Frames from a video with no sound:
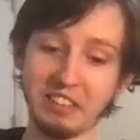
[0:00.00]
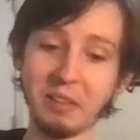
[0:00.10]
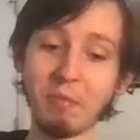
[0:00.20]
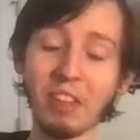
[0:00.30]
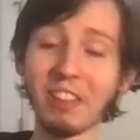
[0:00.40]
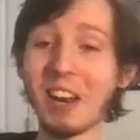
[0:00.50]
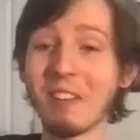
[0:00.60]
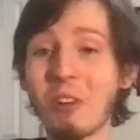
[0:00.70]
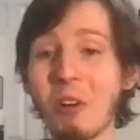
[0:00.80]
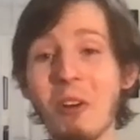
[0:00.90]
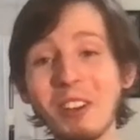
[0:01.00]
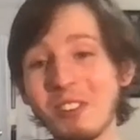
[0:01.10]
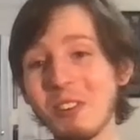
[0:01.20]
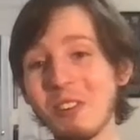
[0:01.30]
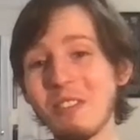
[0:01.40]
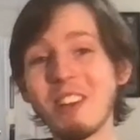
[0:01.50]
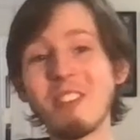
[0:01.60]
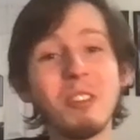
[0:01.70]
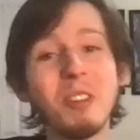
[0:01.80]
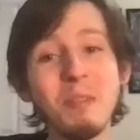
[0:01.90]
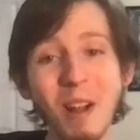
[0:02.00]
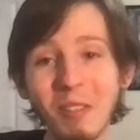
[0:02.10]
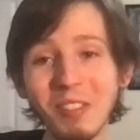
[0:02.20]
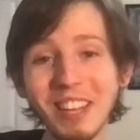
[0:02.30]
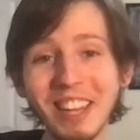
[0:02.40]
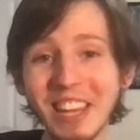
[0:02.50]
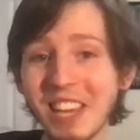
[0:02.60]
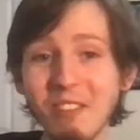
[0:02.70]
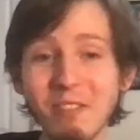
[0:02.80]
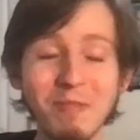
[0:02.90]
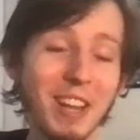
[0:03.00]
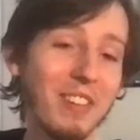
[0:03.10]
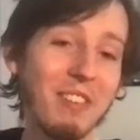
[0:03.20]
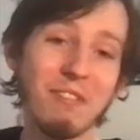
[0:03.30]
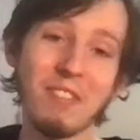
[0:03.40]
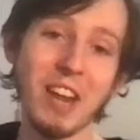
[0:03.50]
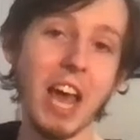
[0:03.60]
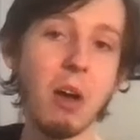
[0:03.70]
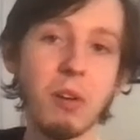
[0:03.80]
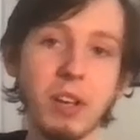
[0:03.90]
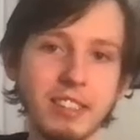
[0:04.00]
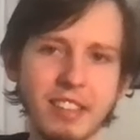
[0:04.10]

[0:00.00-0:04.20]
it's something that I'm going to eventually probably leave. But I mean, for now,